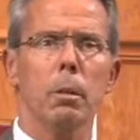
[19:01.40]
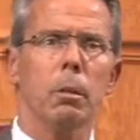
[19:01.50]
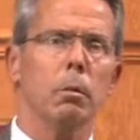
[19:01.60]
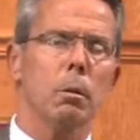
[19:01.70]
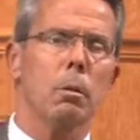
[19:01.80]

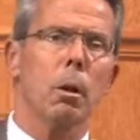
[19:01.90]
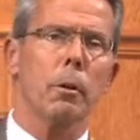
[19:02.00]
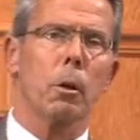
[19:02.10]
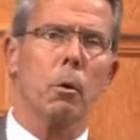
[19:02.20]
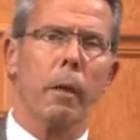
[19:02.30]
you, you know
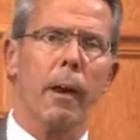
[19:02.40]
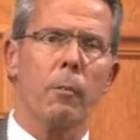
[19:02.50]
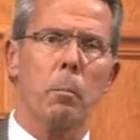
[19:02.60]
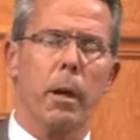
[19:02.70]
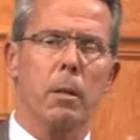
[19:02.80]
you're going to
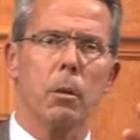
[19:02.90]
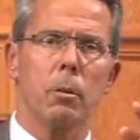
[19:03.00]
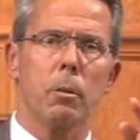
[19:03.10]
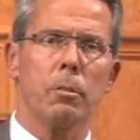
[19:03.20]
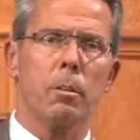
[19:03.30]
heaven, but
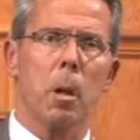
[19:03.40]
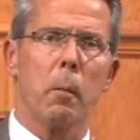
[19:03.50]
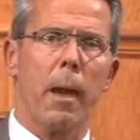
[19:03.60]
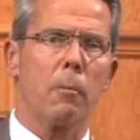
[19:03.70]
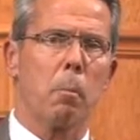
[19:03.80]
you still
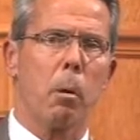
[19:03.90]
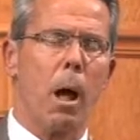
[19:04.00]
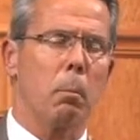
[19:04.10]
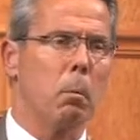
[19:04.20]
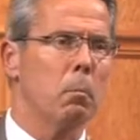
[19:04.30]
may have a
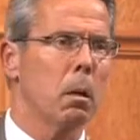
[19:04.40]
problem.